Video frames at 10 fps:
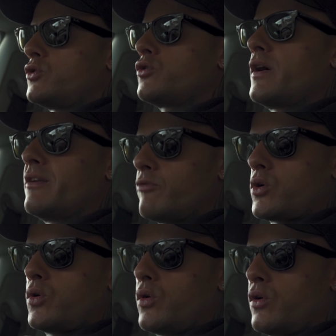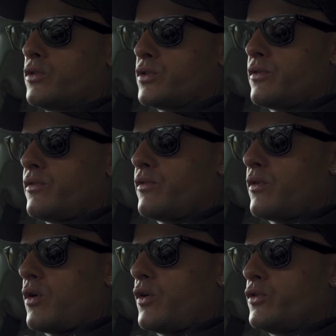trying to record
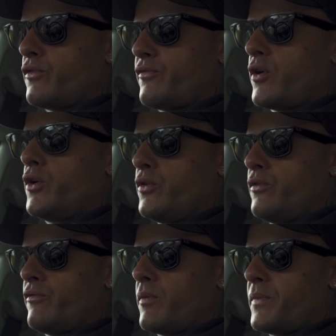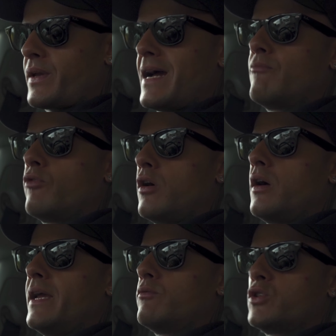on your phone from the
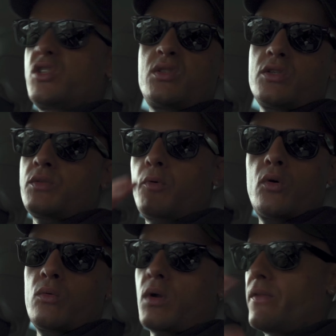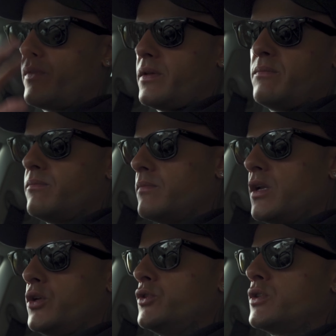camera, it will just spoil like the
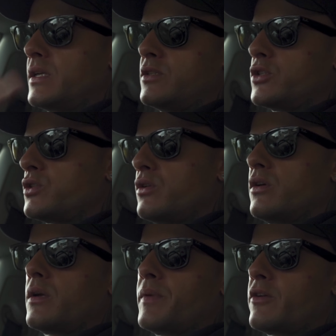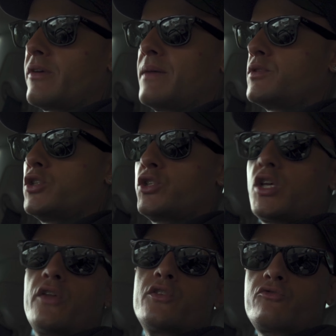illusion and just look a bit crap. So just
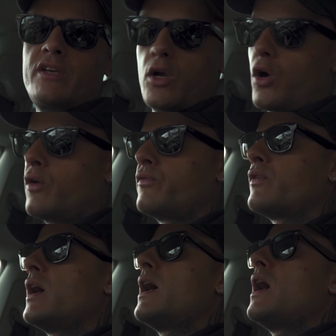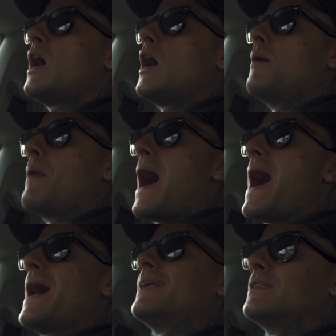turn the screen off.
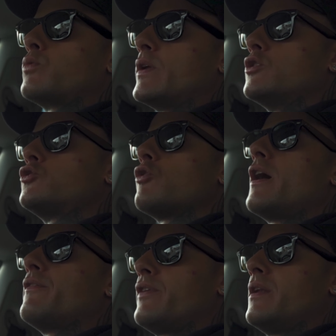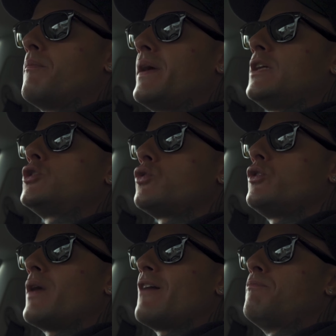And when you're driving, make sure
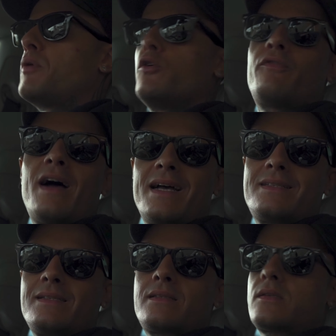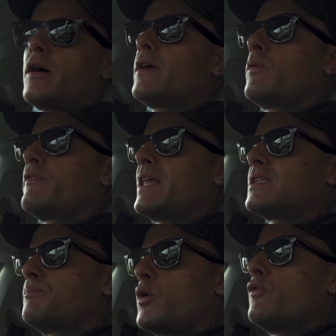you have both hands in sight, whether
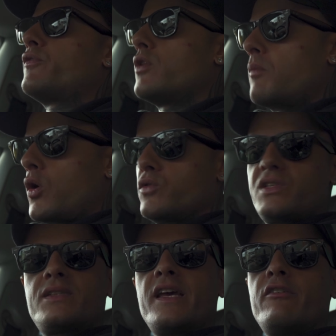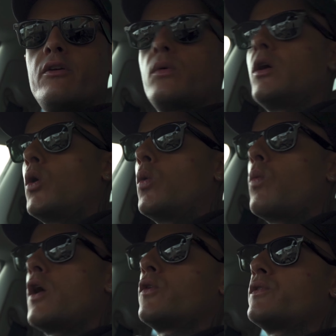that's both of them on the steering wheel or
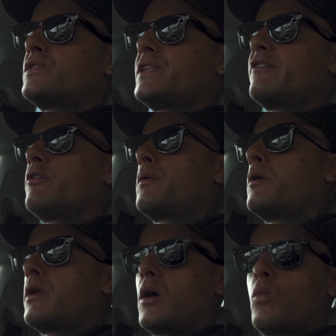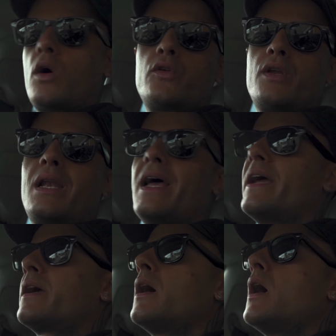one on the steering wheel and like one on your
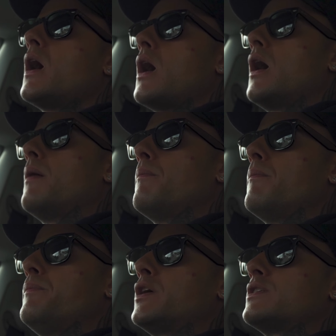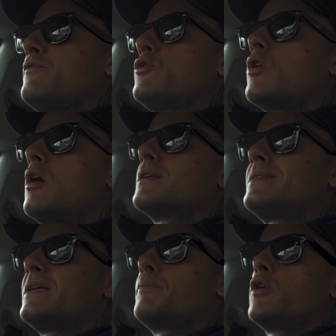leg. because if you can't
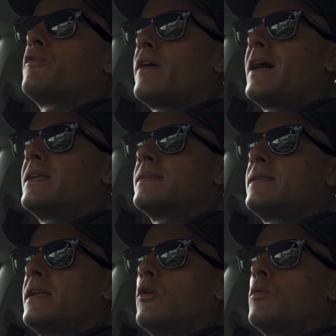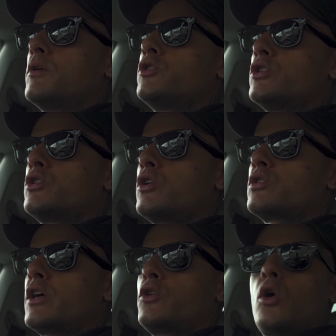see both hands, then it almost just
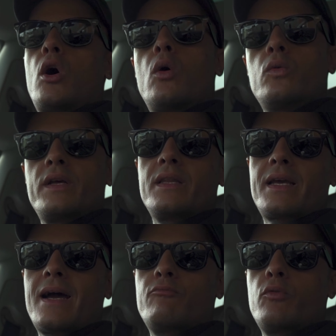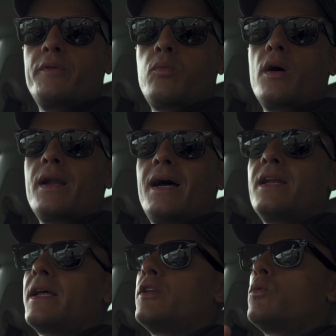looks like you're holding the camera with one
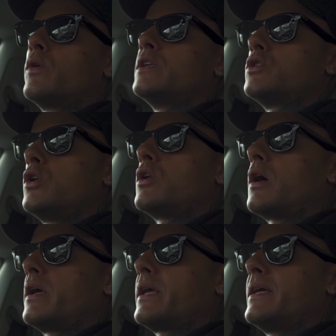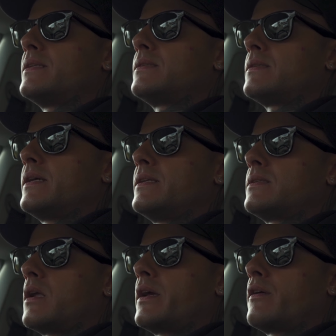hand, and you want it to look like
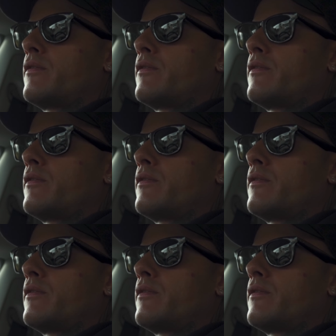it's like